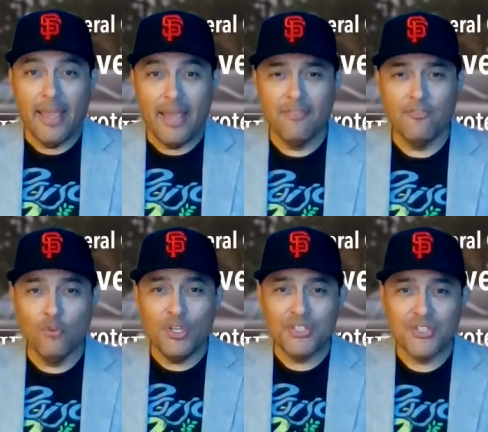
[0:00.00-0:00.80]

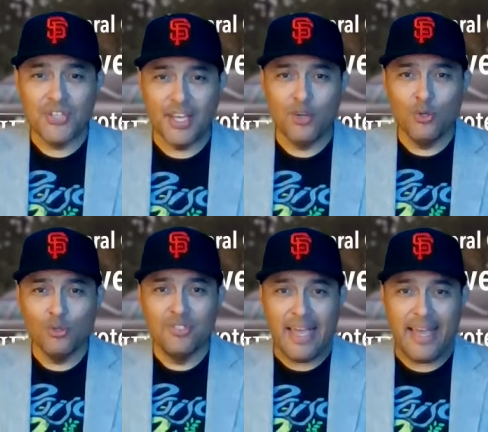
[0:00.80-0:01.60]
Every
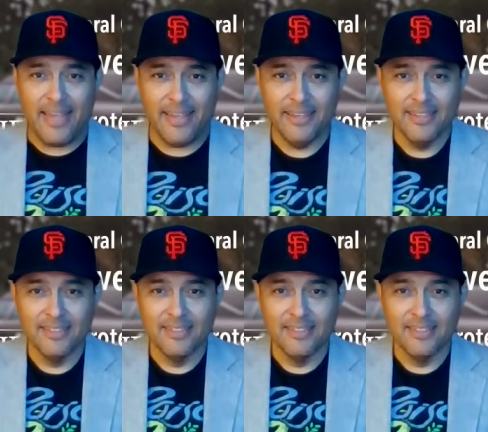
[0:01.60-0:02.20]
single day,